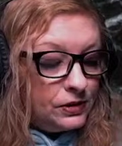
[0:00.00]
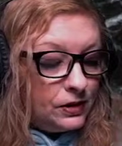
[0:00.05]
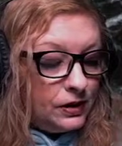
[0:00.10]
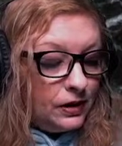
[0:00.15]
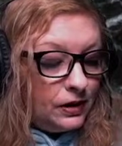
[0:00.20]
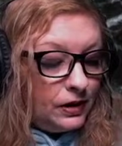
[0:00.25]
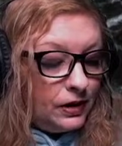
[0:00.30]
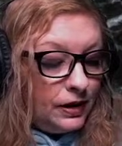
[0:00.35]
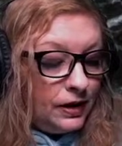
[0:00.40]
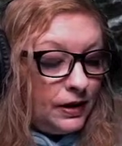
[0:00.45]

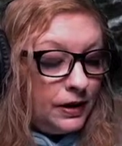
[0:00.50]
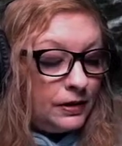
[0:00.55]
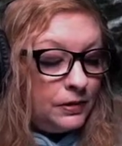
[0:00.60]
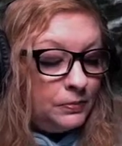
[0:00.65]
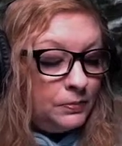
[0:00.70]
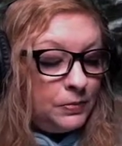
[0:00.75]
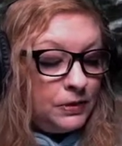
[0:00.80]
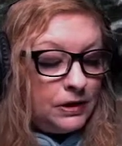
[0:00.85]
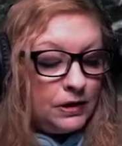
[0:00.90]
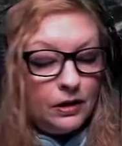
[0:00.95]
and
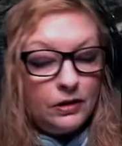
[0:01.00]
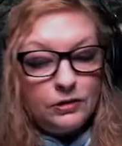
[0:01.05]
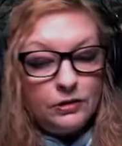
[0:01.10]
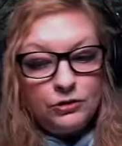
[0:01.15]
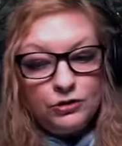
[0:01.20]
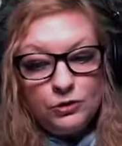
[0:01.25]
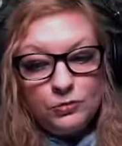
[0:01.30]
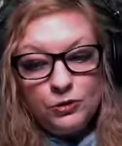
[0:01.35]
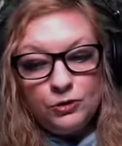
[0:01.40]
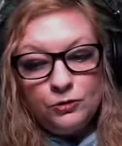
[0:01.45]
be
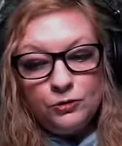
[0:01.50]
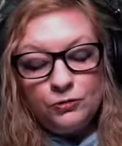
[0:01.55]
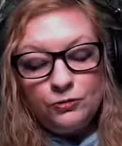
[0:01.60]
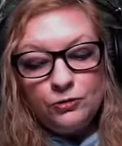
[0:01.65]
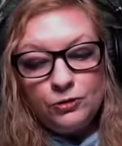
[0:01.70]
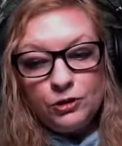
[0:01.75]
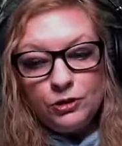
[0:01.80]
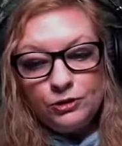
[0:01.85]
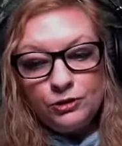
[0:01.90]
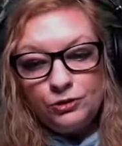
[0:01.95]
eligible for
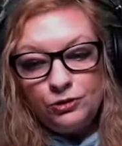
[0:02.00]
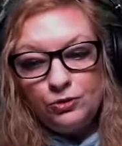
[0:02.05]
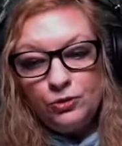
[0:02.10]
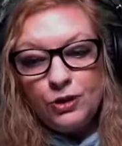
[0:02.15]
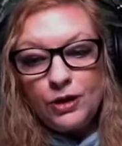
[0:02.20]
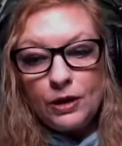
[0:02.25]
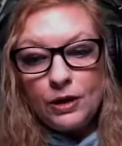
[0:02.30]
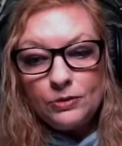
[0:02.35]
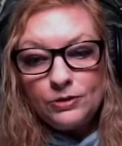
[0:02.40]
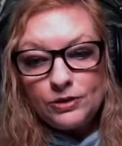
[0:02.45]
a
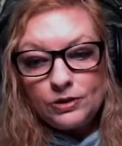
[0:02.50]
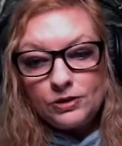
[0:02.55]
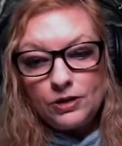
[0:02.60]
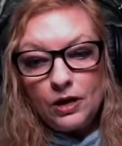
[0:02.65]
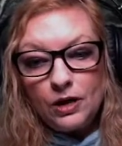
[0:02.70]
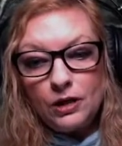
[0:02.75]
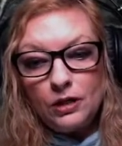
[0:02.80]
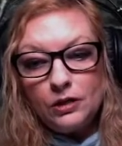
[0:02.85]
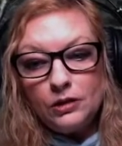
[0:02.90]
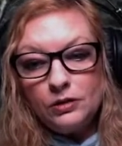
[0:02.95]

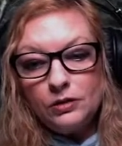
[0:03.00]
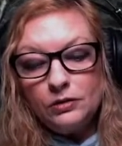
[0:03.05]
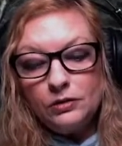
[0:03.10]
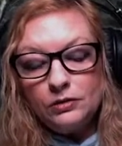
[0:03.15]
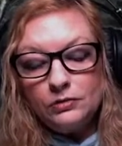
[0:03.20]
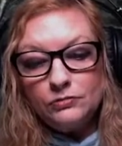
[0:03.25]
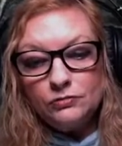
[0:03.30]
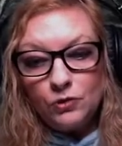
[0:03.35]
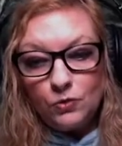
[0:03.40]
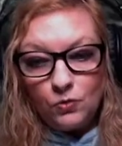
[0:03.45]
$2,000
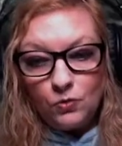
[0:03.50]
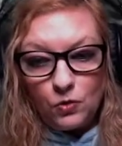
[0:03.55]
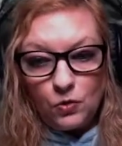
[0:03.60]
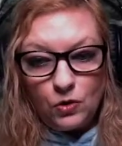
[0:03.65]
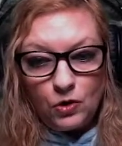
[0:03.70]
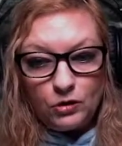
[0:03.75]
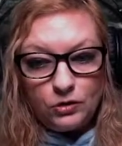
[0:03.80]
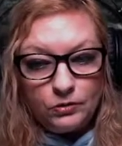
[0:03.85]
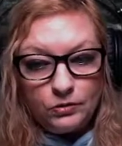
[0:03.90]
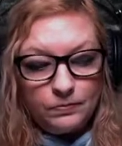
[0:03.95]
reward.